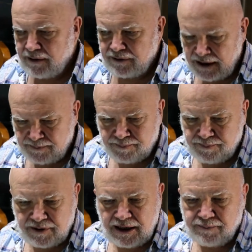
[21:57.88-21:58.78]

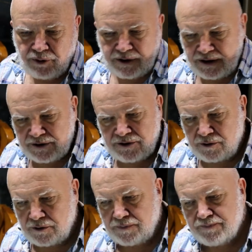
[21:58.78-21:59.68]
dead bodies,
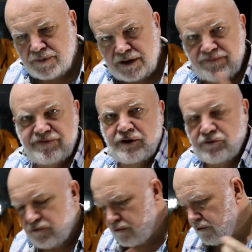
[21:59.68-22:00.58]
or in
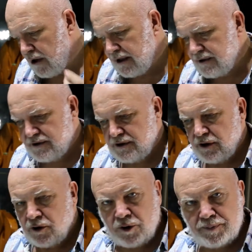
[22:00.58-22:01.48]
funeral rites,
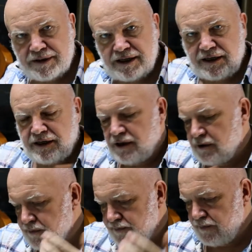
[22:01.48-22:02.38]
or
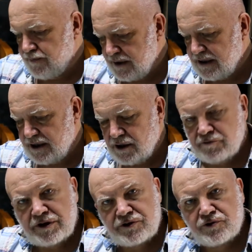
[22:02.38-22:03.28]
particular
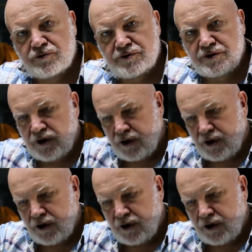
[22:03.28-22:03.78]
rituals